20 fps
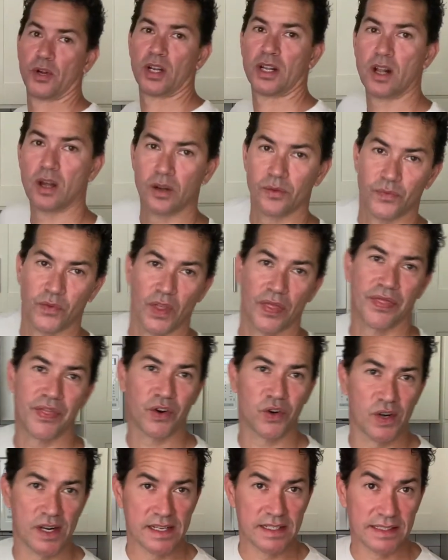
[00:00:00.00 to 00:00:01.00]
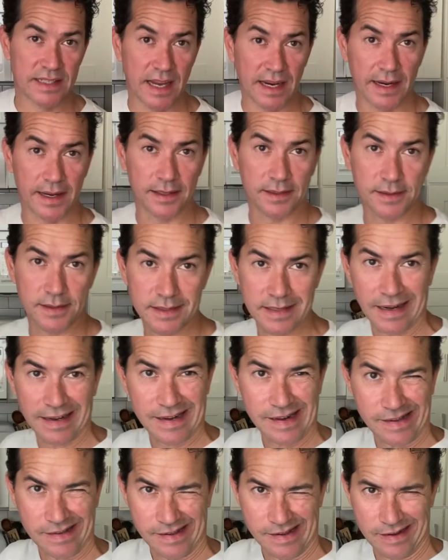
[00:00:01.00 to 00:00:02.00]
it on for 30 seconds.
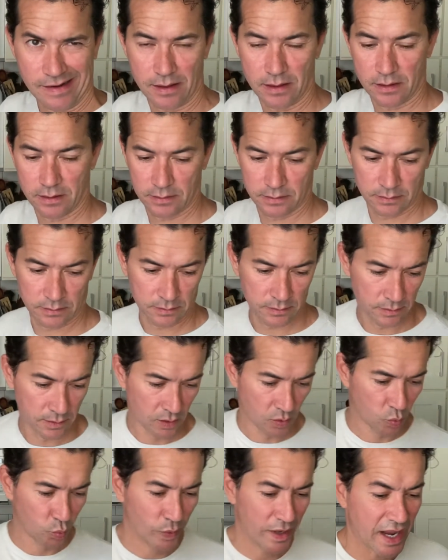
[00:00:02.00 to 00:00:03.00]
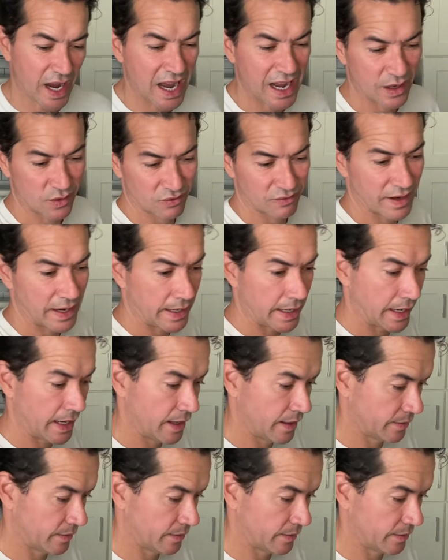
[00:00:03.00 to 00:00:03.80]
We are ready.